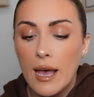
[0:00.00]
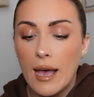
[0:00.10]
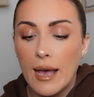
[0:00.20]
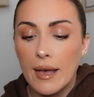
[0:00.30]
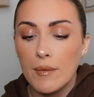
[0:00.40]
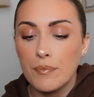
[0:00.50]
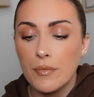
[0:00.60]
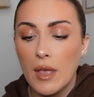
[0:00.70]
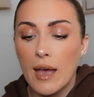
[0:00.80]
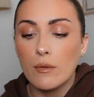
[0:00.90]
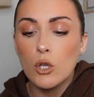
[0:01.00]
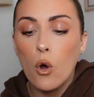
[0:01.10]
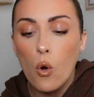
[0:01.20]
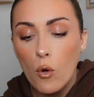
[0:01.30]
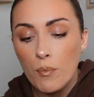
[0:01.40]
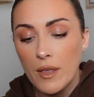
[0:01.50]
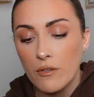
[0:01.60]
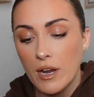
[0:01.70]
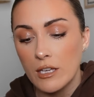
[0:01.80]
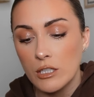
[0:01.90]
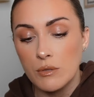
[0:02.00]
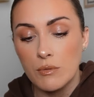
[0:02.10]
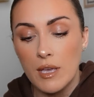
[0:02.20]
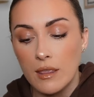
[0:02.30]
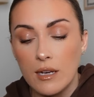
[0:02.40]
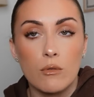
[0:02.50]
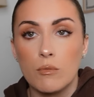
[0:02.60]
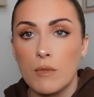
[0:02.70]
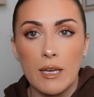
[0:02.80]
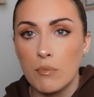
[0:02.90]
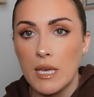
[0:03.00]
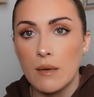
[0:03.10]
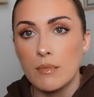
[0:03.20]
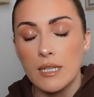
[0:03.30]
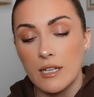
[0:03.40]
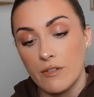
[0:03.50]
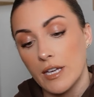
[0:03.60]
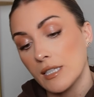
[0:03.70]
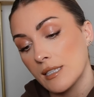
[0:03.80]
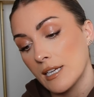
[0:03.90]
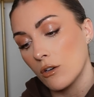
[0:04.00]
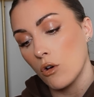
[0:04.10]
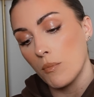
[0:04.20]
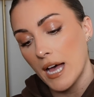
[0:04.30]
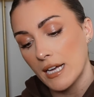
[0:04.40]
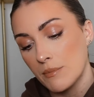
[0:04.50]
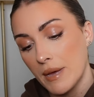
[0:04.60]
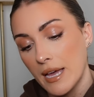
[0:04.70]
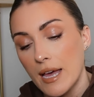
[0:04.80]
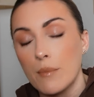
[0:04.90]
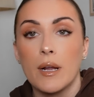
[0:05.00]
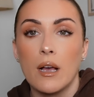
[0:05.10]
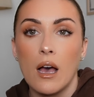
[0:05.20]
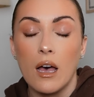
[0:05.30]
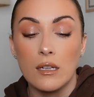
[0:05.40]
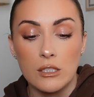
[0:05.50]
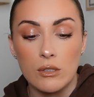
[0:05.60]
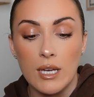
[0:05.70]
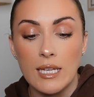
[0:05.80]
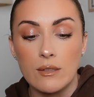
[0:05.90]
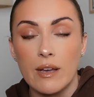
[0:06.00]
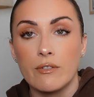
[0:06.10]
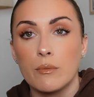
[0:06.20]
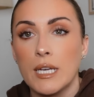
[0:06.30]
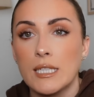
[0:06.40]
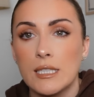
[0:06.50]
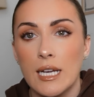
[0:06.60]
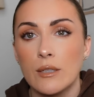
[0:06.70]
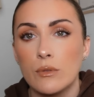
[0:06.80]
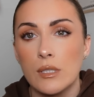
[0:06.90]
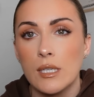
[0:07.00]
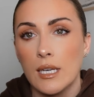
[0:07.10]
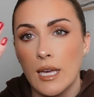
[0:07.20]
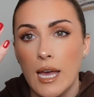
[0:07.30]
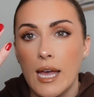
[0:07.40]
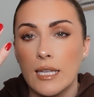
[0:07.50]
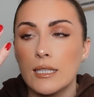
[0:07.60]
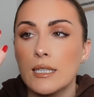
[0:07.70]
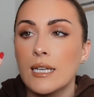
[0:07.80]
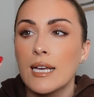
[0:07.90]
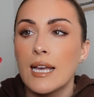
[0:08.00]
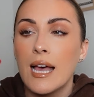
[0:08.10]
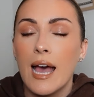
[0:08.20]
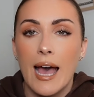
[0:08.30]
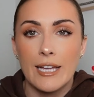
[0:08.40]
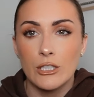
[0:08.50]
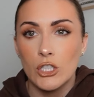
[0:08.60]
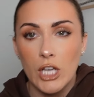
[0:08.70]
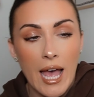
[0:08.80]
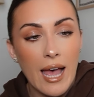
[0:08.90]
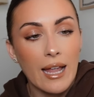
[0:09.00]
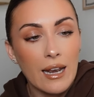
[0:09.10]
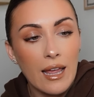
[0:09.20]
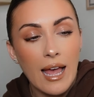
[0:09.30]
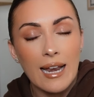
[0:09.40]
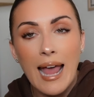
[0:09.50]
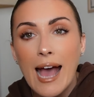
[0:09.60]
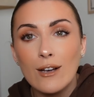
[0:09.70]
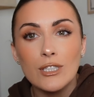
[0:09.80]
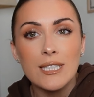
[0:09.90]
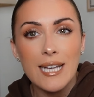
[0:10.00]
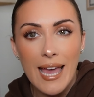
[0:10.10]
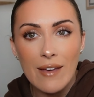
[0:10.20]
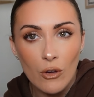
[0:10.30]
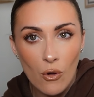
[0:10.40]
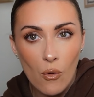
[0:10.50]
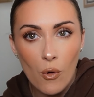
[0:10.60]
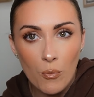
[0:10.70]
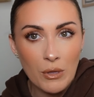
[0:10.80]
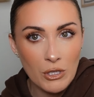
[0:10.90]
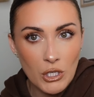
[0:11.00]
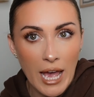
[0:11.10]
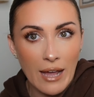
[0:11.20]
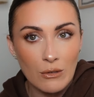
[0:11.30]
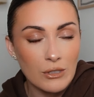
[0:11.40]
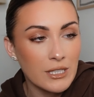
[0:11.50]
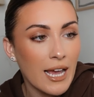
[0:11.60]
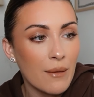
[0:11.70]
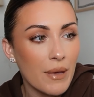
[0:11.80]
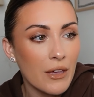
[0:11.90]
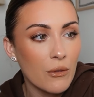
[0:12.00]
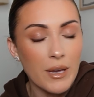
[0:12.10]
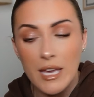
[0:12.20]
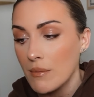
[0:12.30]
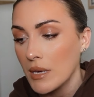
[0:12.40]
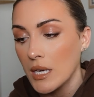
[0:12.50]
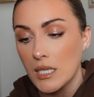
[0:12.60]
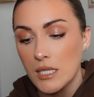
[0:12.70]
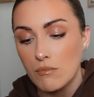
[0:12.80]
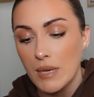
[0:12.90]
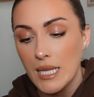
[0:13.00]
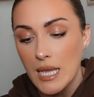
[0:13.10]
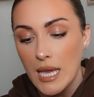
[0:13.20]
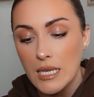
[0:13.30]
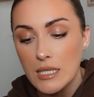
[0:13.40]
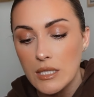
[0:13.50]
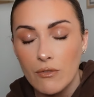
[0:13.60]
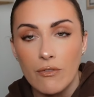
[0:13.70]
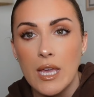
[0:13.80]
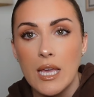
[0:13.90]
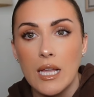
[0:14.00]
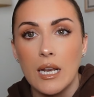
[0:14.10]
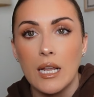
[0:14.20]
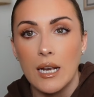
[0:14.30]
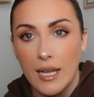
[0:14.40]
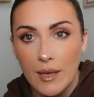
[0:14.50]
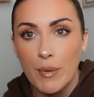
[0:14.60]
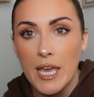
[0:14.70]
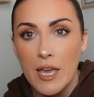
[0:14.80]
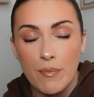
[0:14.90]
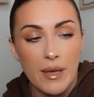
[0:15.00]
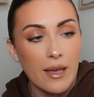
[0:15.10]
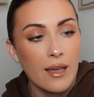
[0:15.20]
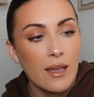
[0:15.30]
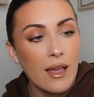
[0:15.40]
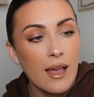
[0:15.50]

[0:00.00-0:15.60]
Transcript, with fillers: Um, I was hoping I could that it would like be completely fixed and I could go back to BIAB, but I can't, so I have to have them cut down again and gel. And how did I ever cope with gel all the time, by the way? Because my nails feel like paper.